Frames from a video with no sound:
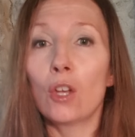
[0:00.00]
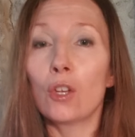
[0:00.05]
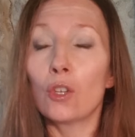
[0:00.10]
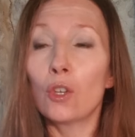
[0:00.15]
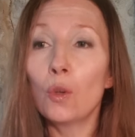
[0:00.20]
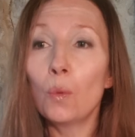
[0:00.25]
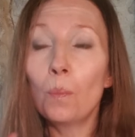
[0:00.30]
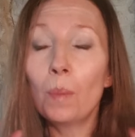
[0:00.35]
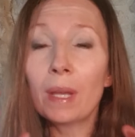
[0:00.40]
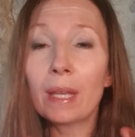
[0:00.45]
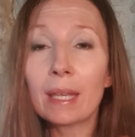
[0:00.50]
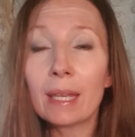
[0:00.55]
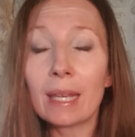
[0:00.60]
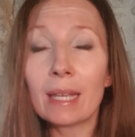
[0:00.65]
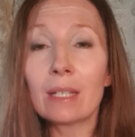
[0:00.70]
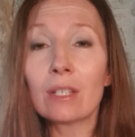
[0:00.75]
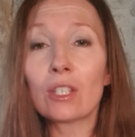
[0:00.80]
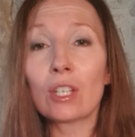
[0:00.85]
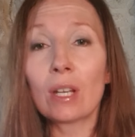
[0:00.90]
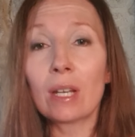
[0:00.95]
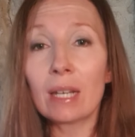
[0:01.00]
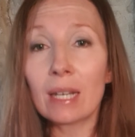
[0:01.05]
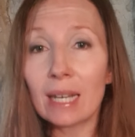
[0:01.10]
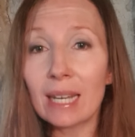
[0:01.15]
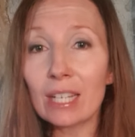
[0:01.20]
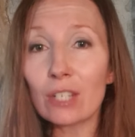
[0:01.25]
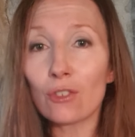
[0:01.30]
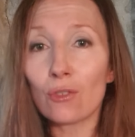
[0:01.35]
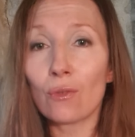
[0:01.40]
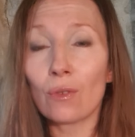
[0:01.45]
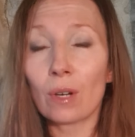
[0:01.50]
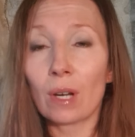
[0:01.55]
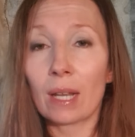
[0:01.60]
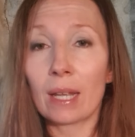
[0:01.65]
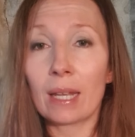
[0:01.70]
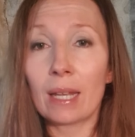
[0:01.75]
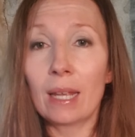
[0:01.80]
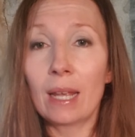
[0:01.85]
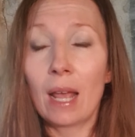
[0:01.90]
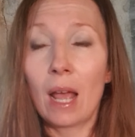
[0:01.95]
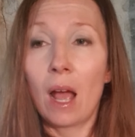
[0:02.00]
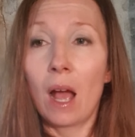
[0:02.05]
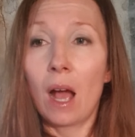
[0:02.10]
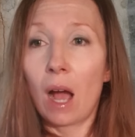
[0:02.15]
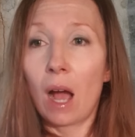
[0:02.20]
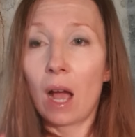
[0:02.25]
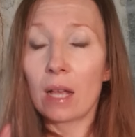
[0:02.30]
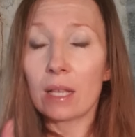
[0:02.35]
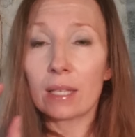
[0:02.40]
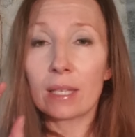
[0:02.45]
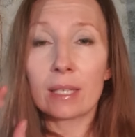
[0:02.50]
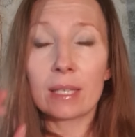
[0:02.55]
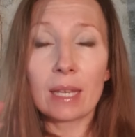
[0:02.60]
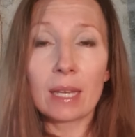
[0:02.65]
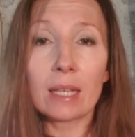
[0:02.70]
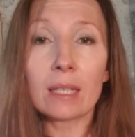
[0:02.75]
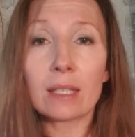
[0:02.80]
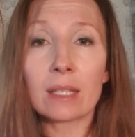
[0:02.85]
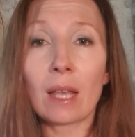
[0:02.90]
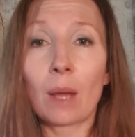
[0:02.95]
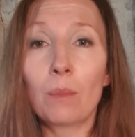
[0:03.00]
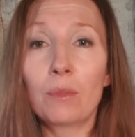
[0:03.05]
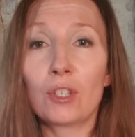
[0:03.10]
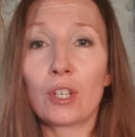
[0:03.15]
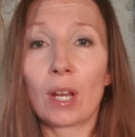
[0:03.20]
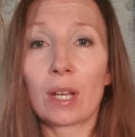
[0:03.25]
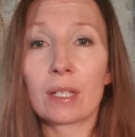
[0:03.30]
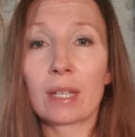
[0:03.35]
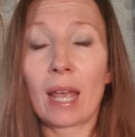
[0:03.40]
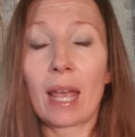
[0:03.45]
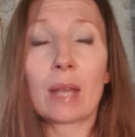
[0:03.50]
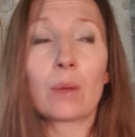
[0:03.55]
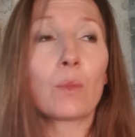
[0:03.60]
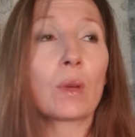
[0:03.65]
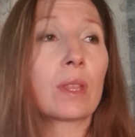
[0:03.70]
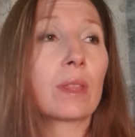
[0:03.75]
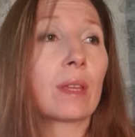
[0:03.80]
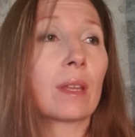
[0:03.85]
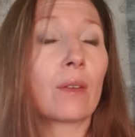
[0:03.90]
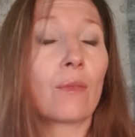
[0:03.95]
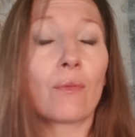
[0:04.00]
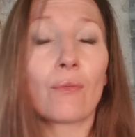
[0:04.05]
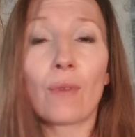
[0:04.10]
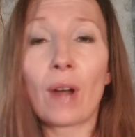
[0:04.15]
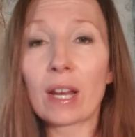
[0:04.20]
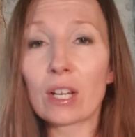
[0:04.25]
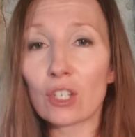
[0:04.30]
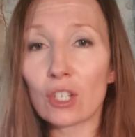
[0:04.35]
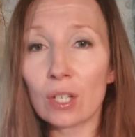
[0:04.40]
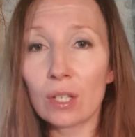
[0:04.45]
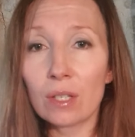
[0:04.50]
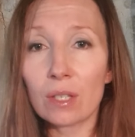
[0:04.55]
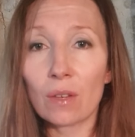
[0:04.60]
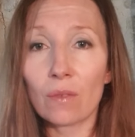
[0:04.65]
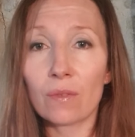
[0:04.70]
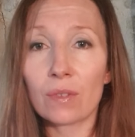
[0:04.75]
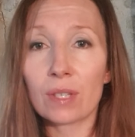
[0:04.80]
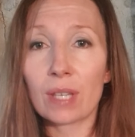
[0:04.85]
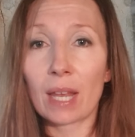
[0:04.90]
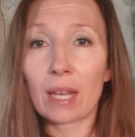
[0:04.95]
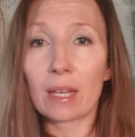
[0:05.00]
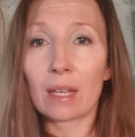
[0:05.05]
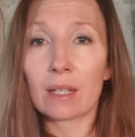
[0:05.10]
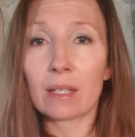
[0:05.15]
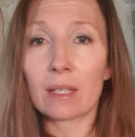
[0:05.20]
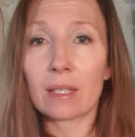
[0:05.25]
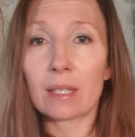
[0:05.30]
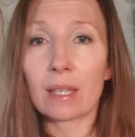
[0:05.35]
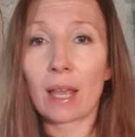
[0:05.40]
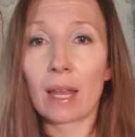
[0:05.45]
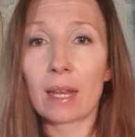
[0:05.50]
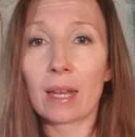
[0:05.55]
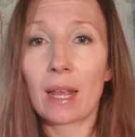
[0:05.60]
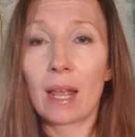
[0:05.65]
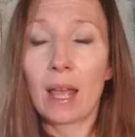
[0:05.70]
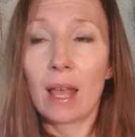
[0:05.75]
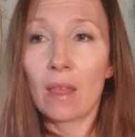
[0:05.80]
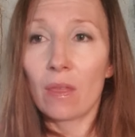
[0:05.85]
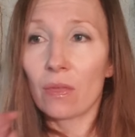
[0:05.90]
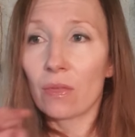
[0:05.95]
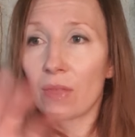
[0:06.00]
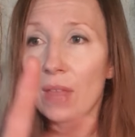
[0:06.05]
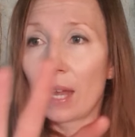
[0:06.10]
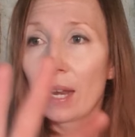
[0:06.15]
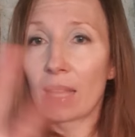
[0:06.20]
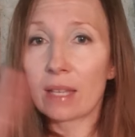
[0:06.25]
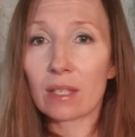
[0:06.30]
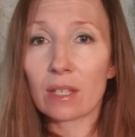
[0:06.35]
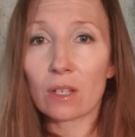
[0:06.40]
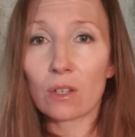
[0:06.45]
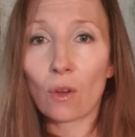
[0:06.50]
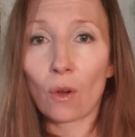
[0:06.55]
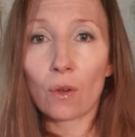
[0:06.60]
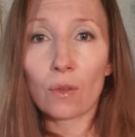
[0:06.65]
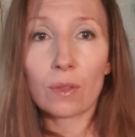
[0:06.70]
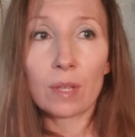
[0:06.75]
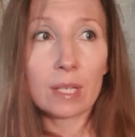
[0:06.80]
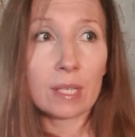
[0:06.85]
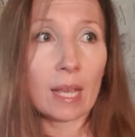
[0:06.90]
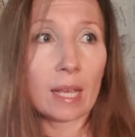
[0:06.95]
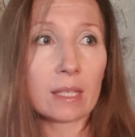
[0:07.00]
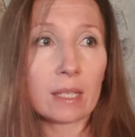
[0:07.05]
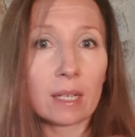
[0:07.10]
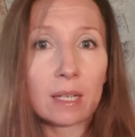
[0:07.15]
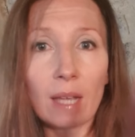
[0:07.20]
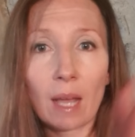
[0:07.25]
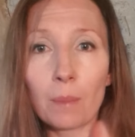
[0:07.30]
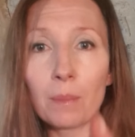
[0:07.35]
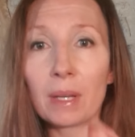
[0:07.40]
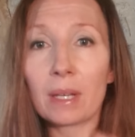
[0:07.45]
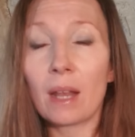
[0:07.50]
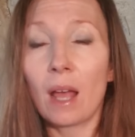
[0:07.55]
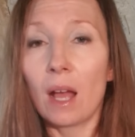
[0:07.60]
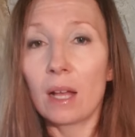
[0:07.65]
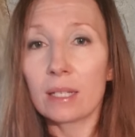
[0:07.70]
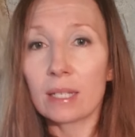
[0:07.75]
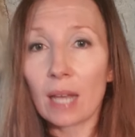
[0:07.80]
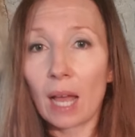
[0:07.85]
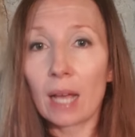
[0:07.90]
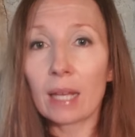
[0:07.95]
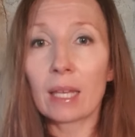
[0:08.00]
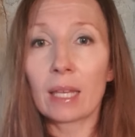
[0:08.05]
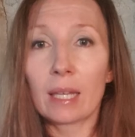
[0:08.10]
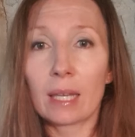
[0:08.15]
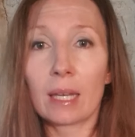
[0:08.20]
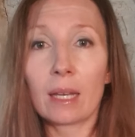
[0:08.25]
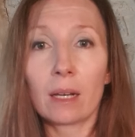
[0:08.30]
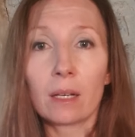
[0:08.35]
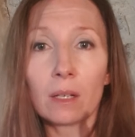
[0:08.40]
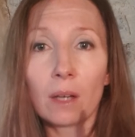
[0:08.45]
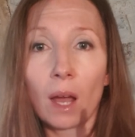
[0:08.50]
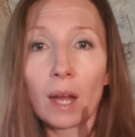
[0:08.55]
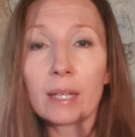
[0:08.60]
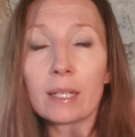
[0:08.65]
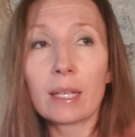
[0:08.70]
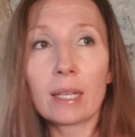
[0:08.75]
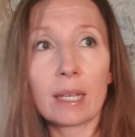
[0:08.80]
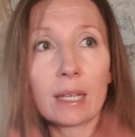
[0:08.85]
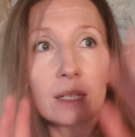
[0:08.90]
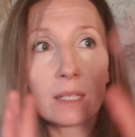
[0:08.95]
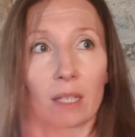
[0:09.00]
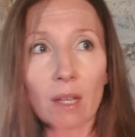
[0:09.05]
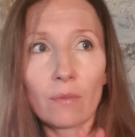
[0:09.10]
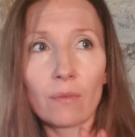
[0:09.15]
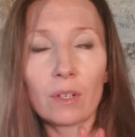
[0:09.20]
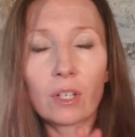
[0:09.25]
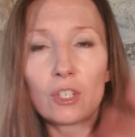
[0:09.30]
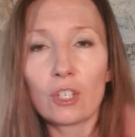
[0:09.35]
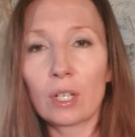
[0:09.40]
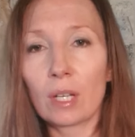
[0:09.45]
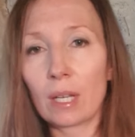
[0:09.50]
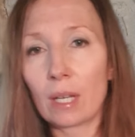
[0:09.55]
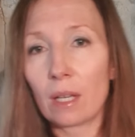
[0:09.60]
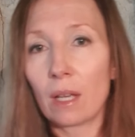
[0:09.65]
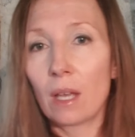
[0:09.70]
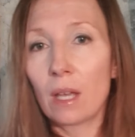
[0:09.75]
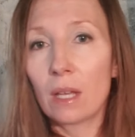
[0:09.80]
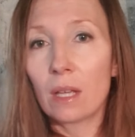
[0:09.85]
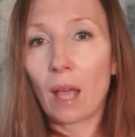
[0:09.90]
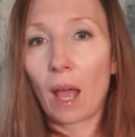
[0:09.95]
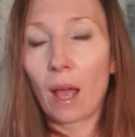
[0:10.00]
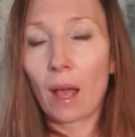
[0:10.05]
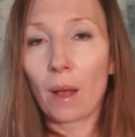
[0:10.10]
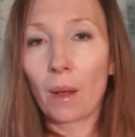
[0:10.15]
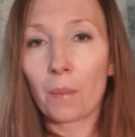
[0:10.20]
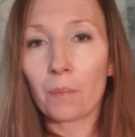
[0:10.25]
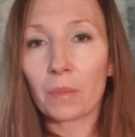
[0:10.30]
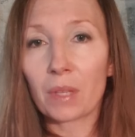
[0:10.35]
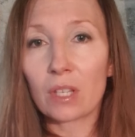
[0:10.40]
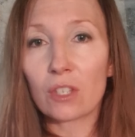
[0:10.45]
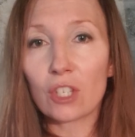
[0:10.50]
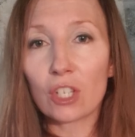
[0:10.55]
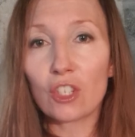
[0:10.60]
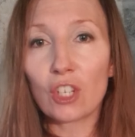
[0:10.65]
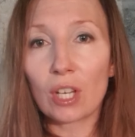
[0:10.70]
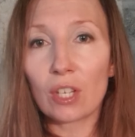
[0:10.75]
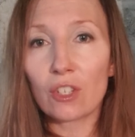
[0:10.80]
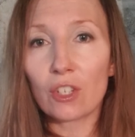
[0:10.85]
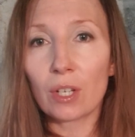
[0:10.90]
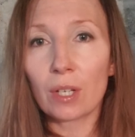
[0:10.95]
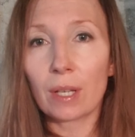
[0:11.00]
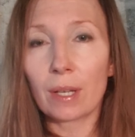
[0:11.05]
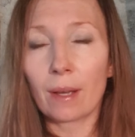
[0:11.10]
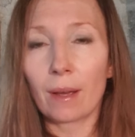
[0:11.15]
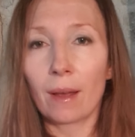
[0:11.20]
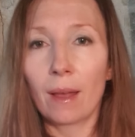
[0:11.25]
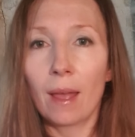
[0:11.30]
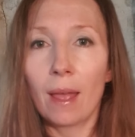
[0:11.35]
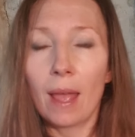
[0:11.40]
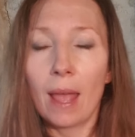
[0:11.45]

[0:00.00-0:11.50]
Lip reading: You begin to literally see a subject and within fractions of seconds say, that has to go, this has to come in, darker here, lighter here, definition here, suggestion here.